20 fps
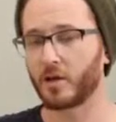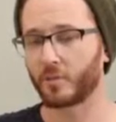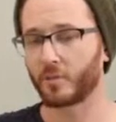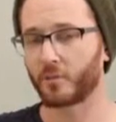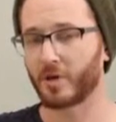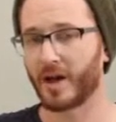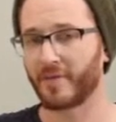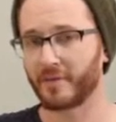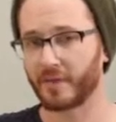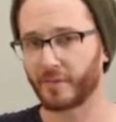your
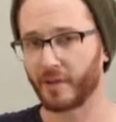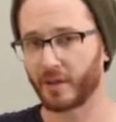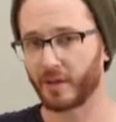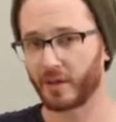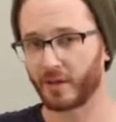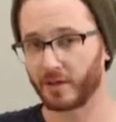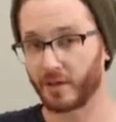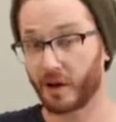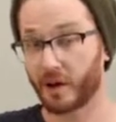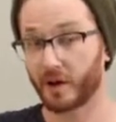
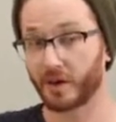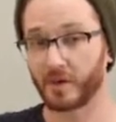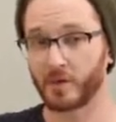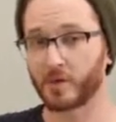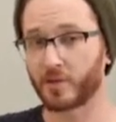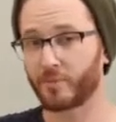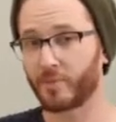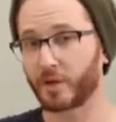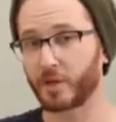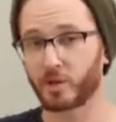profitability
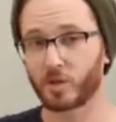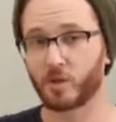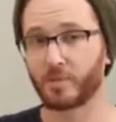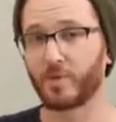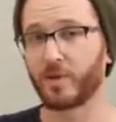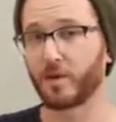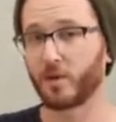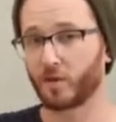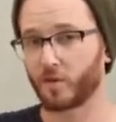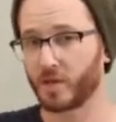targets, your budget should
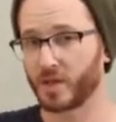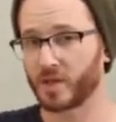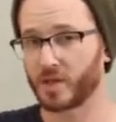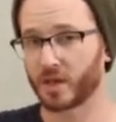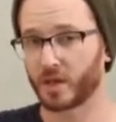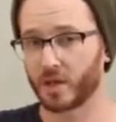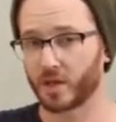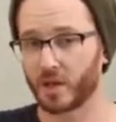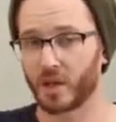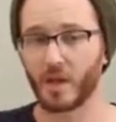be
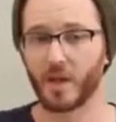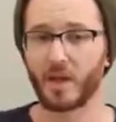increasing.